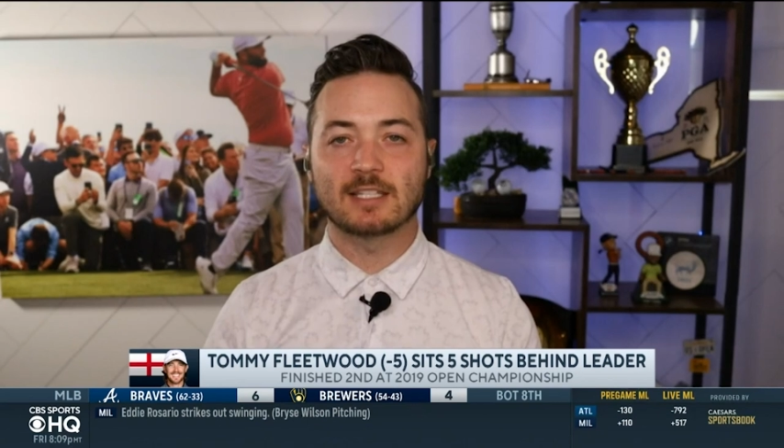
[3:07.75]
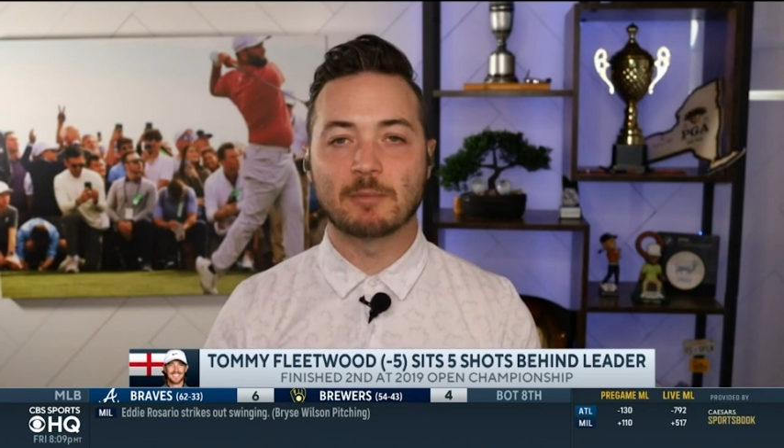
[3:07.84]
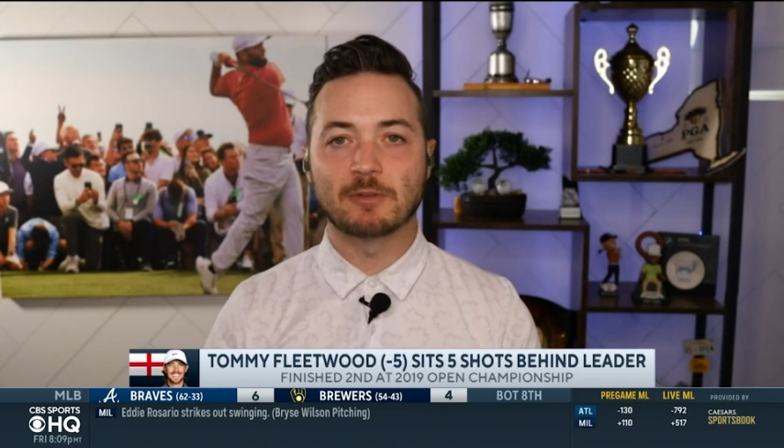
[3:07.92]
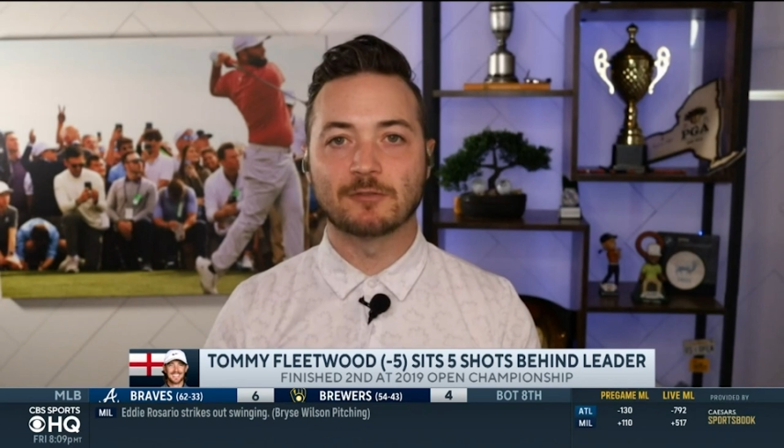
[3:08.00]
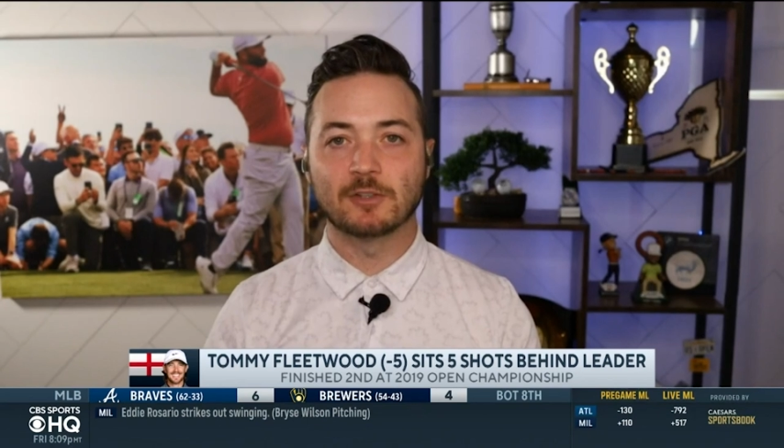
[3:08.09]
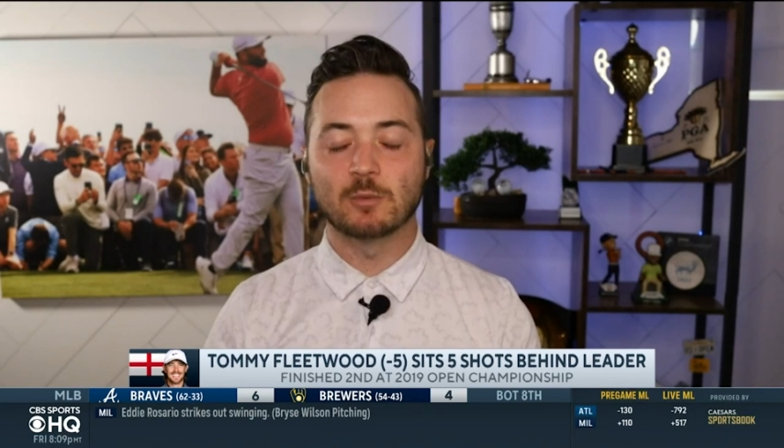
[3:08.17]

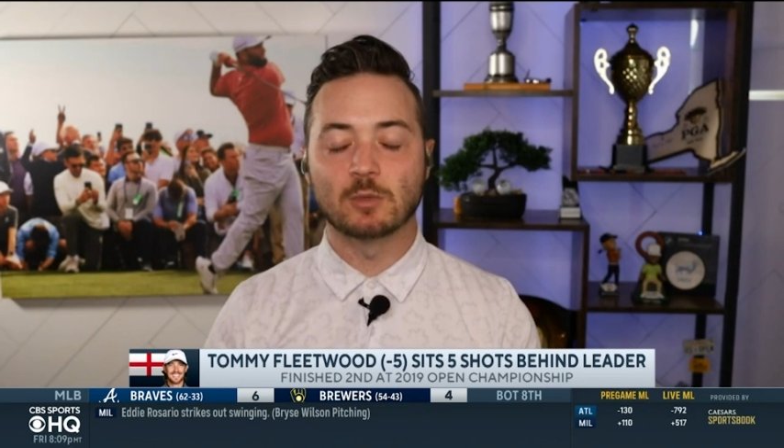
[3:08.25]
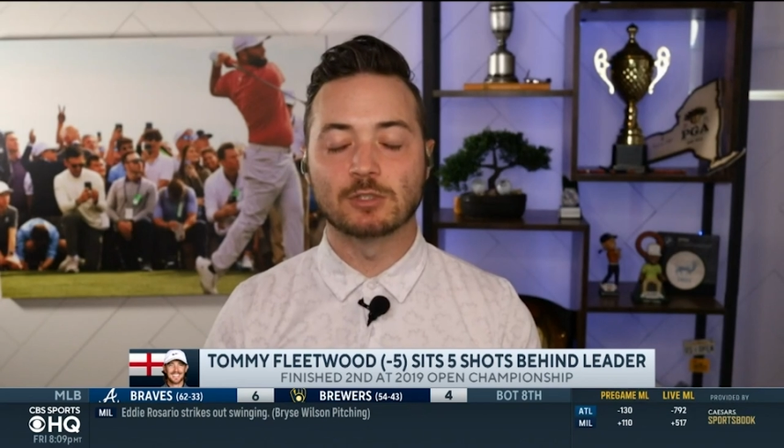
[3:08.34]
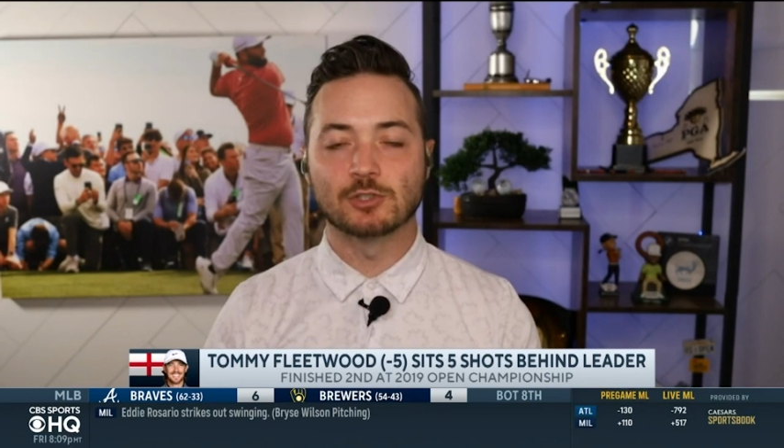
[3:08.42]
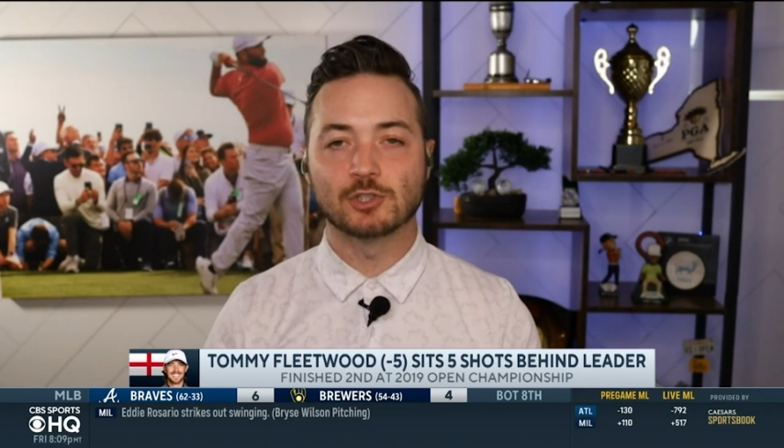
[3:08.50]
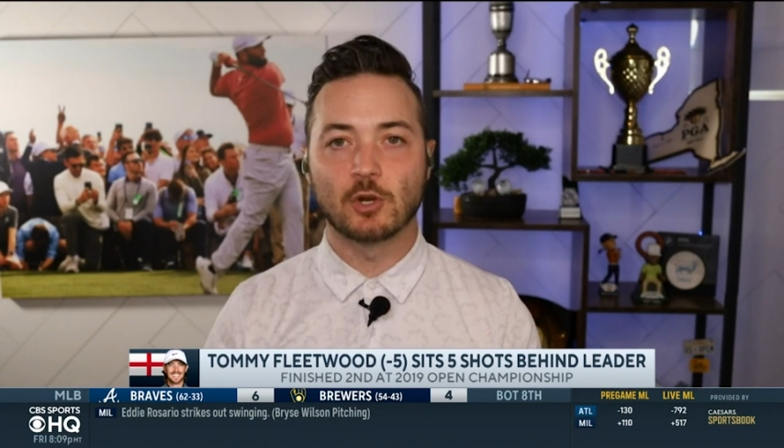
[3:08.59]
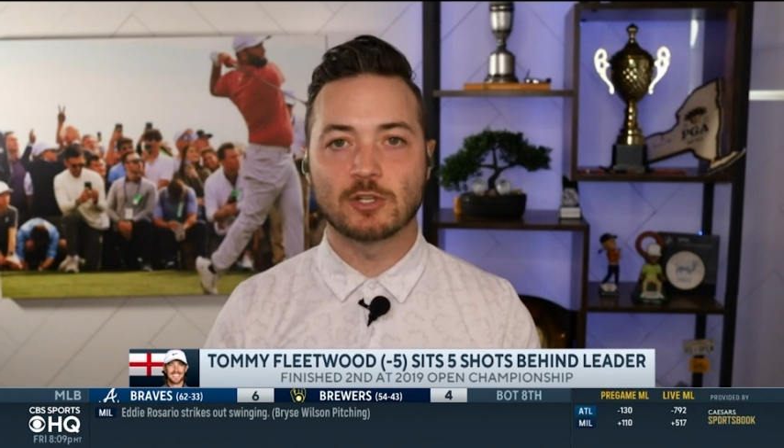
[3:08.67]
Tommy Fleetwood
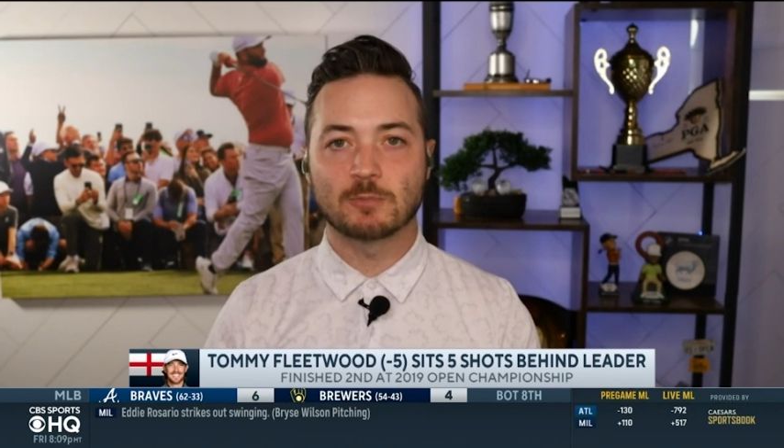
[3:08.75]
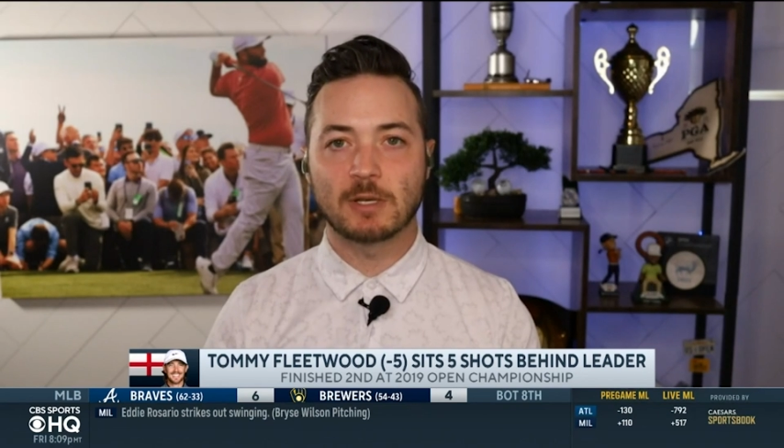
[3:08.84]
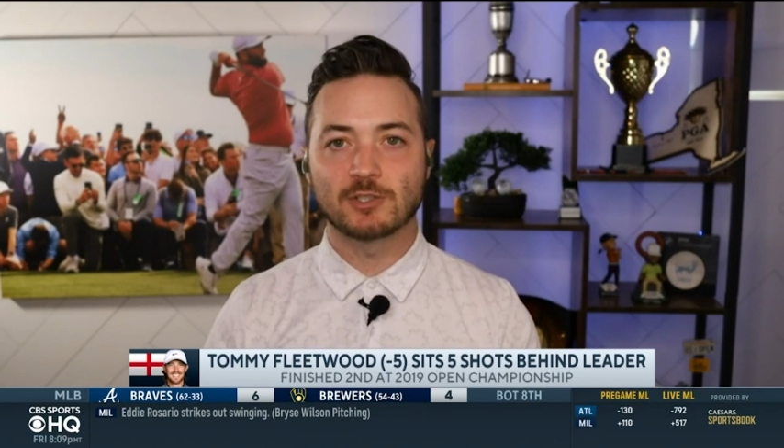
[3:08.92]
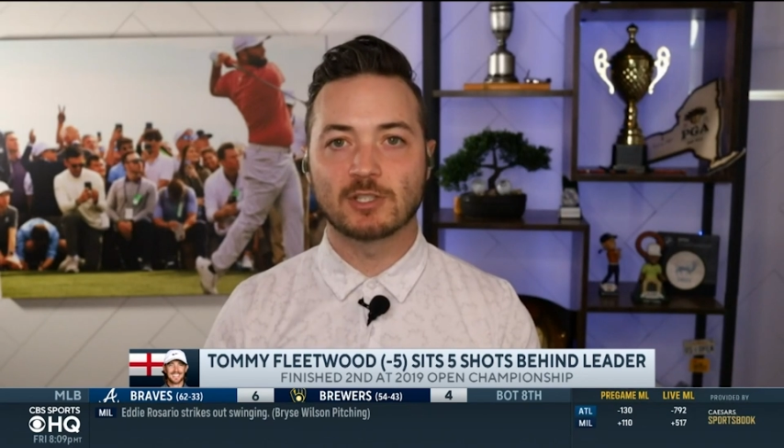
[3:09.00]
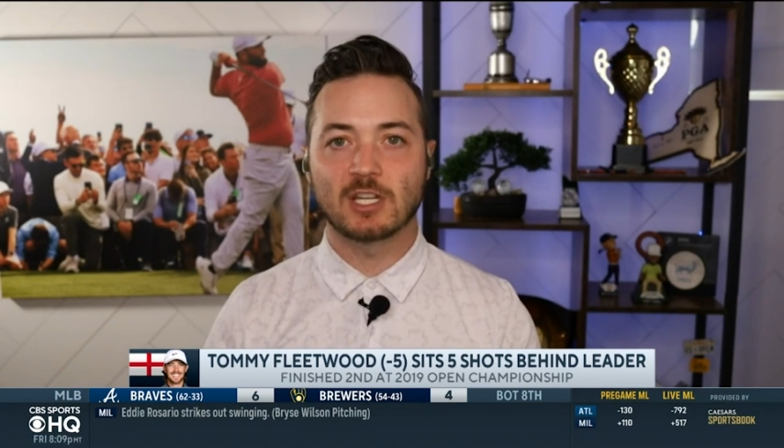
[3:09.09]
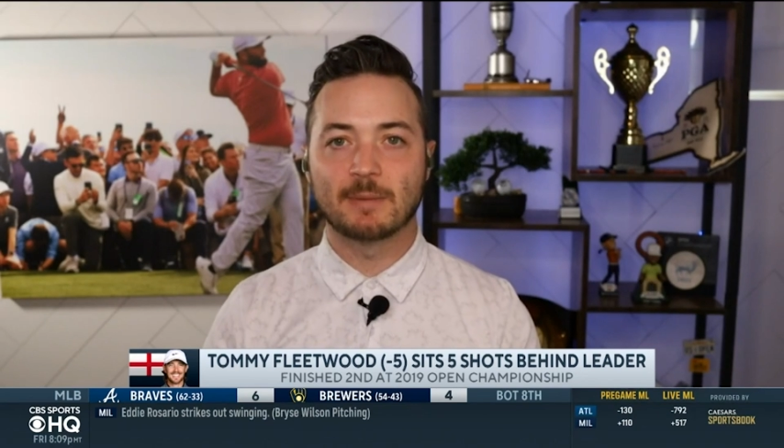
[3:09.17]
showed,
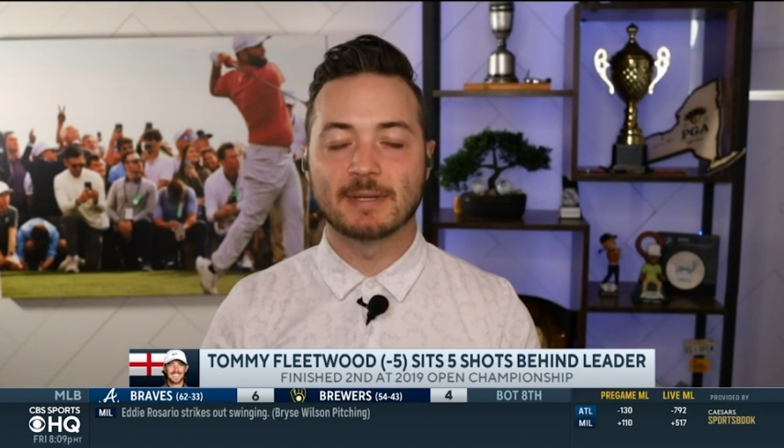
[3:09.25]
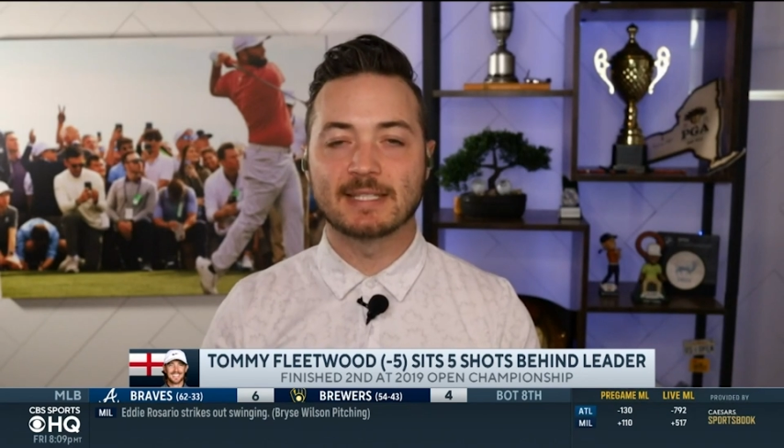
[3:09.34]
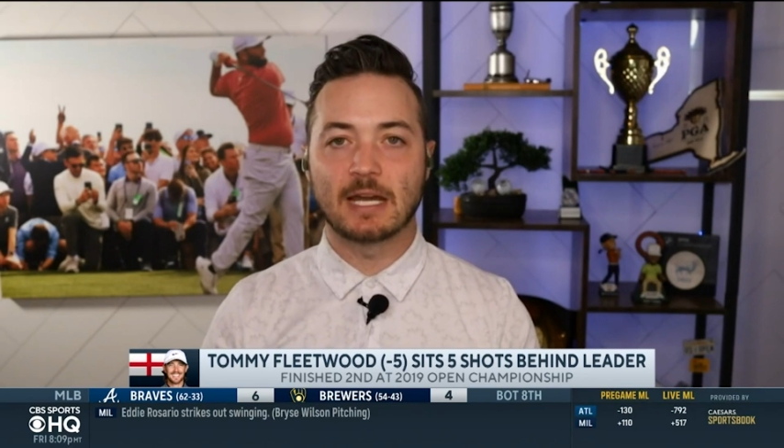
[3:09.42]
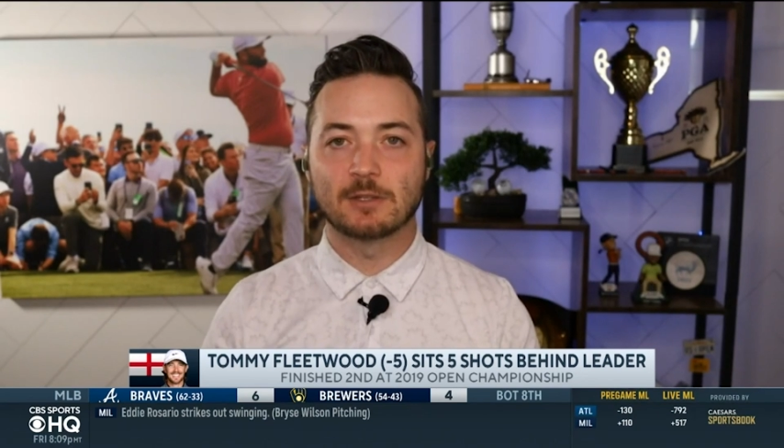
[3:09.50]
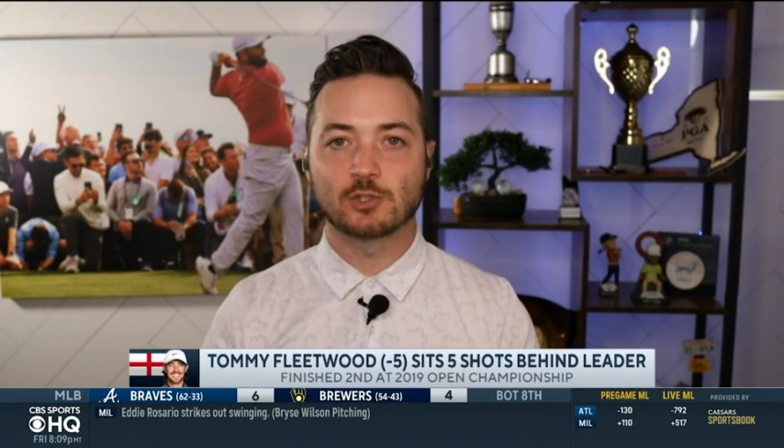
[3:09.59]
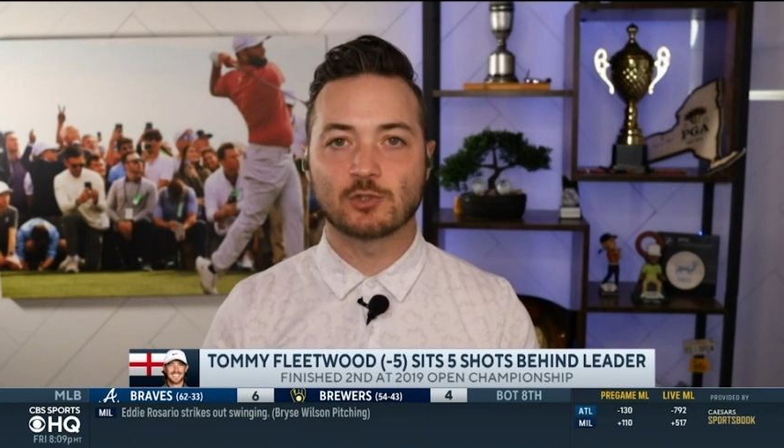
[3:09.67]
especially coming
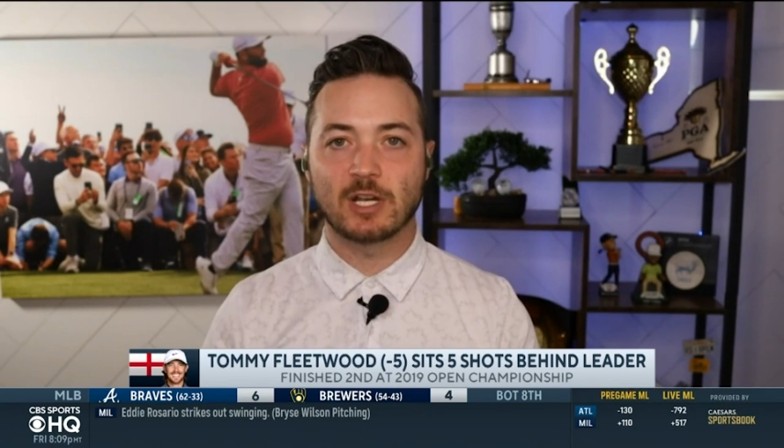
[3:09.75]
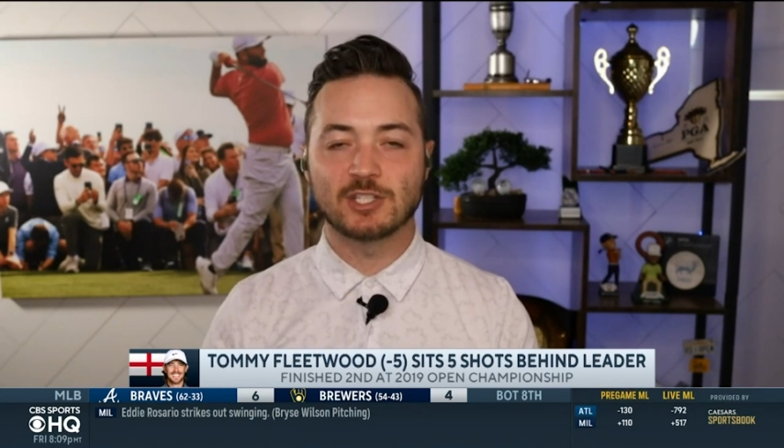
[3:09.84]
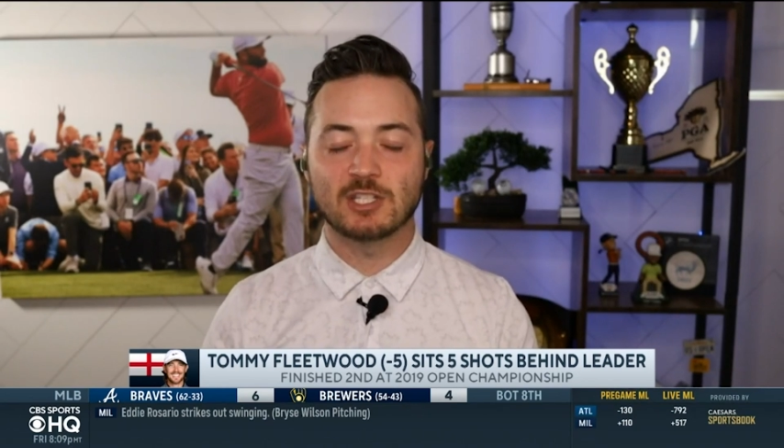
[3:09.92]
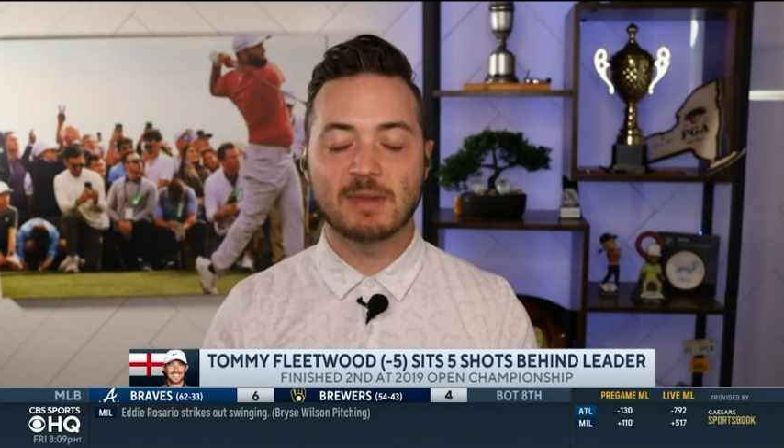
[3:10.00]
down the stretch.